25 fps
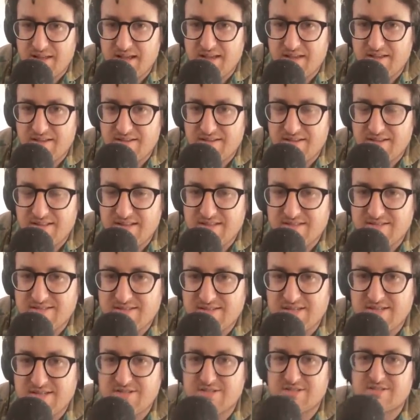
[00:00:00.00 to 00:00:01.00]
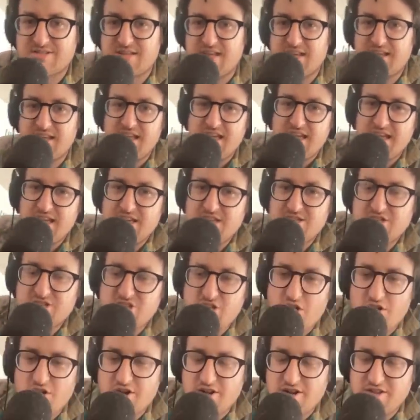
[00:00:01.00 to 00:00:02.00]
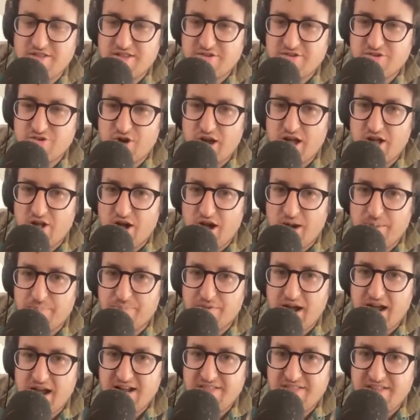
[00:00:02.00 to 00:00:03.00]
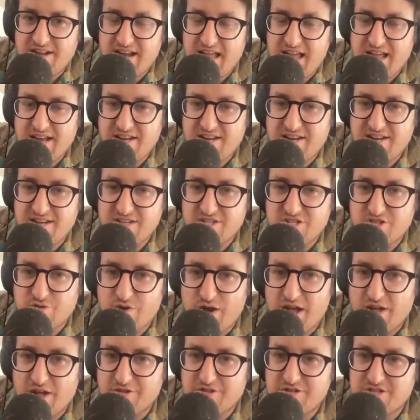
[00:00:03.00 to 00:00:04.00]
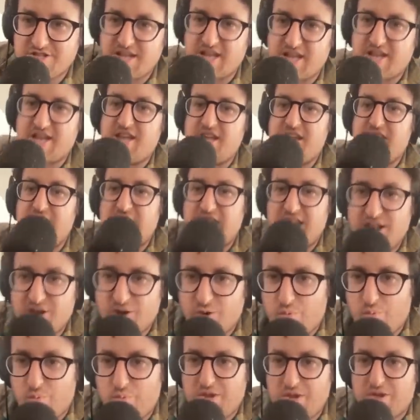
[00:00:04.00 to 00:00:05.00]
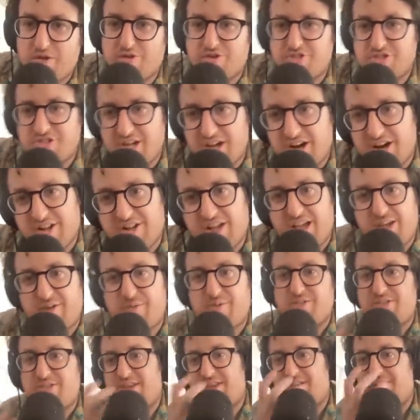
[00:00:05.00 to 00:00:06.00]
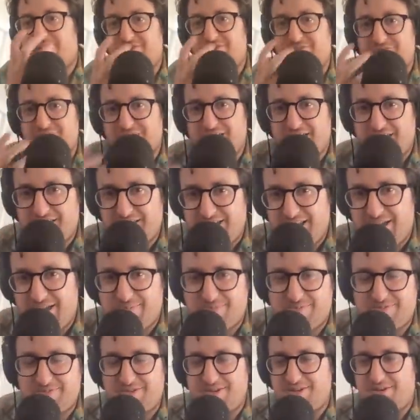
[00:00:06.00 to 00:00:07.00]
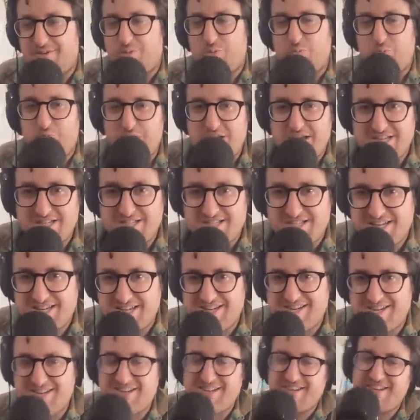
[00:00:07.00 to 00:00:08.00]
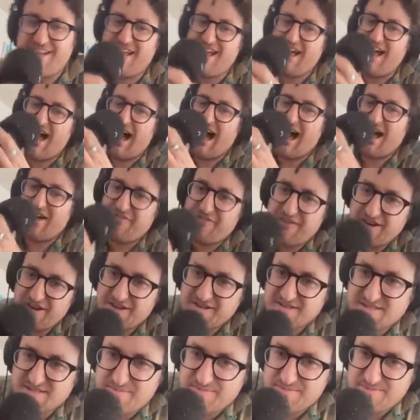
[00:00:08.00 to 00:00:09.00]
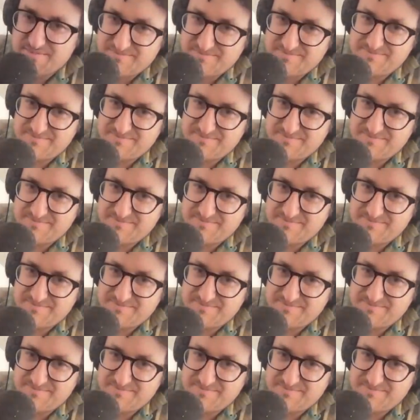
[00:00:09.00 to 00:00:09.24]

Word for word: like his he just like he started the trial upright and then ended his trial just like in a wheelchair like with like a like you know yeah. wheezing i thought he was faking